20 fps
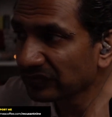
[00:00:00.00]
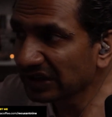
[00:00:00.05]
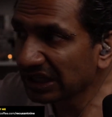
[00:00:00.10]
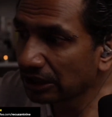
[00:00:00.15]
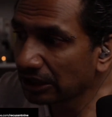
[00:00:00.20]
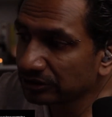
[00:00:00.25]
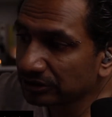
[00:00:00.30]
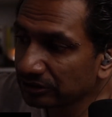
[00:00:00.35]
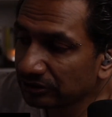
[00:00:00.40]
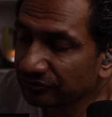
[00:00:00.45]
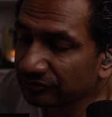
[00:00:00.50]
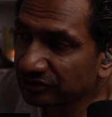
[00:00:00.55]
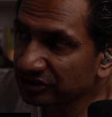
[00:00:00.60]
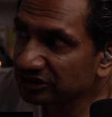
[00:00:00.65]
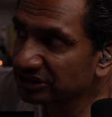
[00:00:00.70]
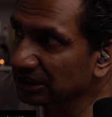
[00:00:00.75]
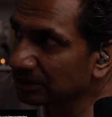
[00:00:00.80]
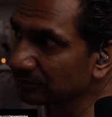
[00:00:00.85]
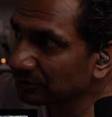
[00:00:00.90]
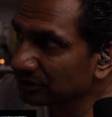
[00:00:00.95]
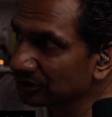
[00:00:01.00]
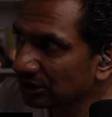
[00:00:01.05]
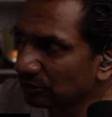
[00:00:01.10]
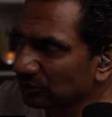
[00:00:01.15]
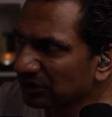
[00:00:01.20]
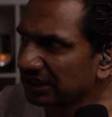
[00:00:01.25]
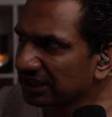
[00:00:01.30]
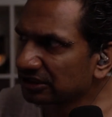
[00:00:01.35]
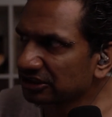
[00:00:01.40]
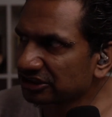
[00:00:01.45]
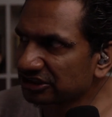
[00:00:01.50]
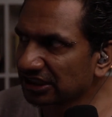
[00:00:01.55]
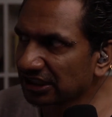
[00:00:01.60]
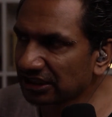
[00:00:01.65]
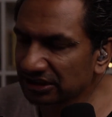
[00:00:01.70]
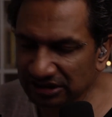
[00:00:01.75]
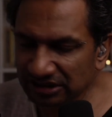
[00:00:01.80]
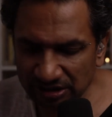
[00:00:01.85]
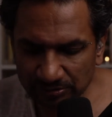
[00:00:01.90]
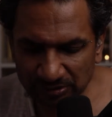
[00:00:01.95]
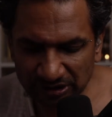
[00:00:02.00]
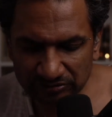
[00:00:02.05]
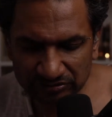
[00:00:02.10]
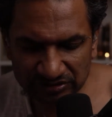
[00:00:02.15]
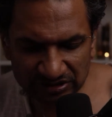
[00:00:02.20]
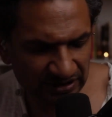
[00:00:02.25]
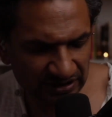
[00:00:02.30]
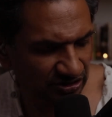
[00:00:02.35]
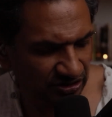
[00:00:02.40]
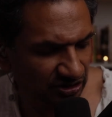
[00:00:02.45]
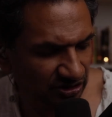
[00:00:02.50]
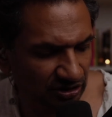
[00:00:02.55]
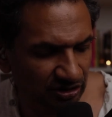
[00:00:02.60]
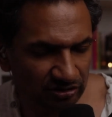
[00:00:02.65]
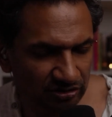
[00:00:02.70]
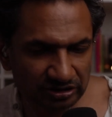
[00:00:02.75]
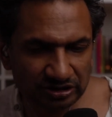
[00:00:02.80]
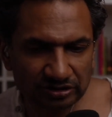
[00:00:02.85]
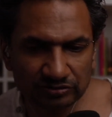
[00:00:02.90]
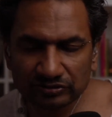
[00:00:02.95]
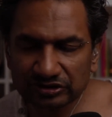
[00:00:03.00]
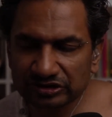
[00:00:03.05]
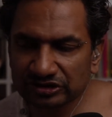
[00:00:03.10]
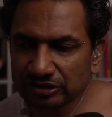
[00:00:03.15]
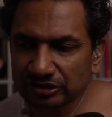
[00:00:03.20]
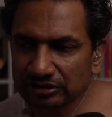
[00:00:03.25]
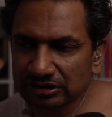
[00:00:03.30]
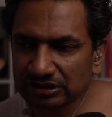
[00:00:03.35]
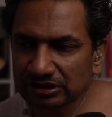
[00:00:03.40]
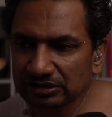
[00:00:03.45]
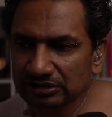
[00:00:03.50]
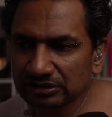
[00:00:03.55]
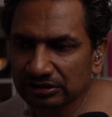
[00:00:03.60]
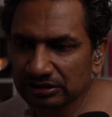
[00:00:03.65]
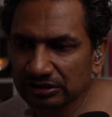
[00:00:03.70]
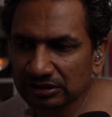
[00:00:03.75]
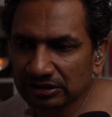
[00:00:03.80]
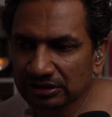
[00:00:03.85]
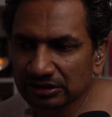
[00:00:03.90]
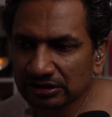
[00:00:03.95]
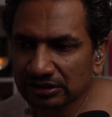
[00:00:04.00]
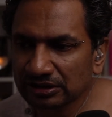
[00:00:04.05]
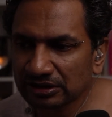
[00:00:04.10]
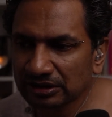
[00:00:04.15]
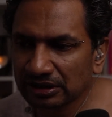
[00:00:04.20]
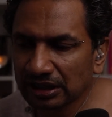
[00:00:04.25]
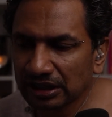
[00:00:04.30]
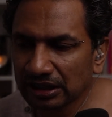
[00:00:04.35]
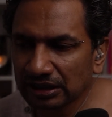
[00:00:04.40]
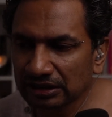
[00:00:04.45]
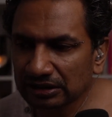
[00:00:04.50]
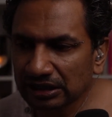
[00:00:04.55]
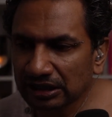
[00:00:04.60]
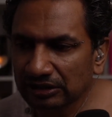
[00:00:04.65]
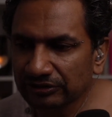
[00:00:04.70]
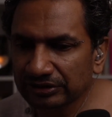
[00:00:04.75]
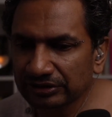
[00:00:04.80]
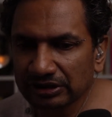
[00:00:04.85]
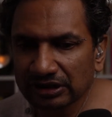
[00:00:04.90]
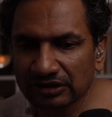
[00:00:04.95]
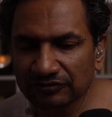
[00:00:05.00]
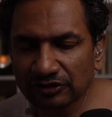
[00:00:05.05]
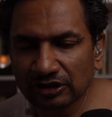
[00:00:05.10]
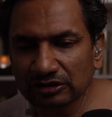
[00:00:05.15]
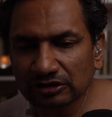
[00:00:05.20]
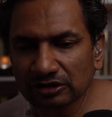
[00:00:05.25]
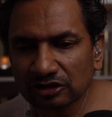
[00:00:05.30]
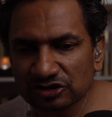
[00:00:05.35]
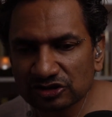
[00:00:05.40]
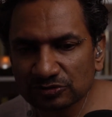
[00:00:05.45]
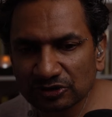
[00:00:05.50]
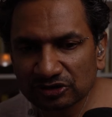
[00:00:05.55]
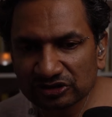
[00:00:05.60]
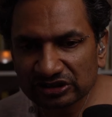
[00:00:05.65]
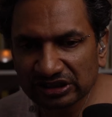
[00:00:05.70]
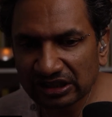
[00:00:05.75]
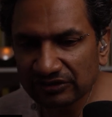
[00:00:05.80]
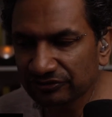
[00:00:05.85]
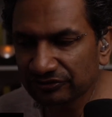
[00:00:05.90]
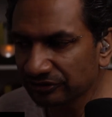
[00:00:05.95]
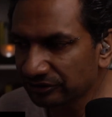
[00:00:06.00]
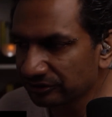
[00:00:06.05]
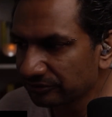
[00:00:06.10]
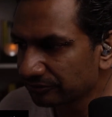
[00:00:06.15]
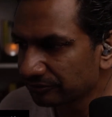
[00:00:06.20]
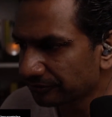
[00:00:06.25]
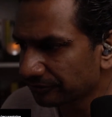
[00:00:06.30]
How are we doing for time? Okay, we kind of started about 8 o'clock, didn't we? So I'll carry on. I've got lots more to get through.